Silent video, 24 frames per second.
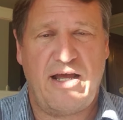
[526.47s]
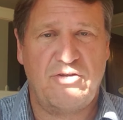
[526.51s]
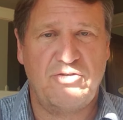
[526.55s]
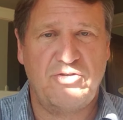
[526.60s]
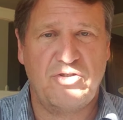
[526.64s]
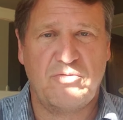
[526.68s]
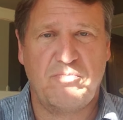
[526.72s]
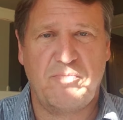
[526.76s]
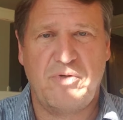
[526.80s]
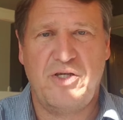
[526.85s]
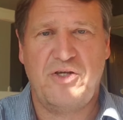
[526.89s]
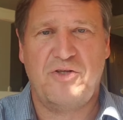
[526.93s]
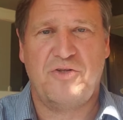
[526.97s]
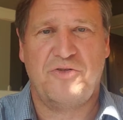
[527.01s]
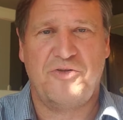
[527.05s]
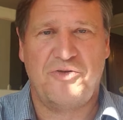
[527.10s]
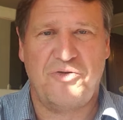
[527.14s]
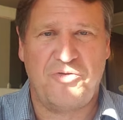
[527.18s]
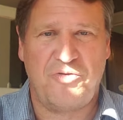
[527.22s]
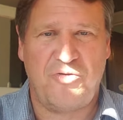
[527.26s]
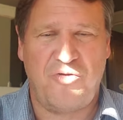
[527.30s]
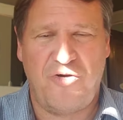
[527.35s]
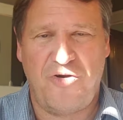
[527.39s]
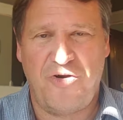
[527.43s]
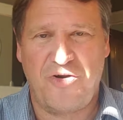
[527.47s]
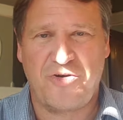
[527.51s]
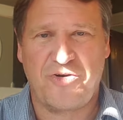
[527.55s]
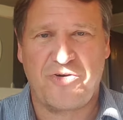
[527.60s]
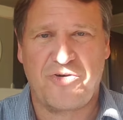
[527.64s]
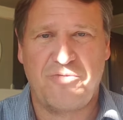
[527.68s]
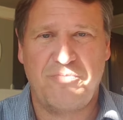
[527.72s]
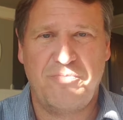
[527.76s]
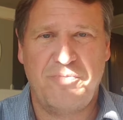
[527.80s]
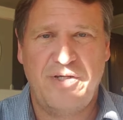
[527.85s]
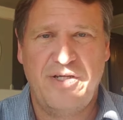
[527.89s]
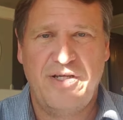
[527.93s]
Now, it took me a little
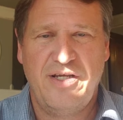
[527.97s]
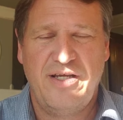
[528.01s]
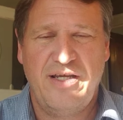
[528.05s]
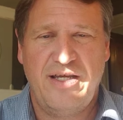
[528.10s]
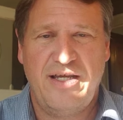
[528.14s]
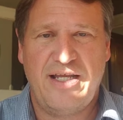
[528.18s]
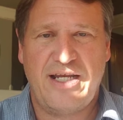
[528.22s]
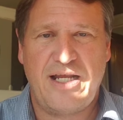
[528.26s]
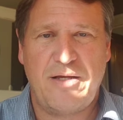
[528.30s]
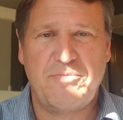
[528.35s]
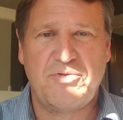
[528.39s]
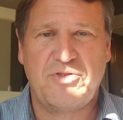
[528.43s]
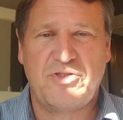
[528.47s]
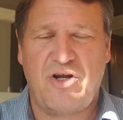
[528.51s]
longer, and I'm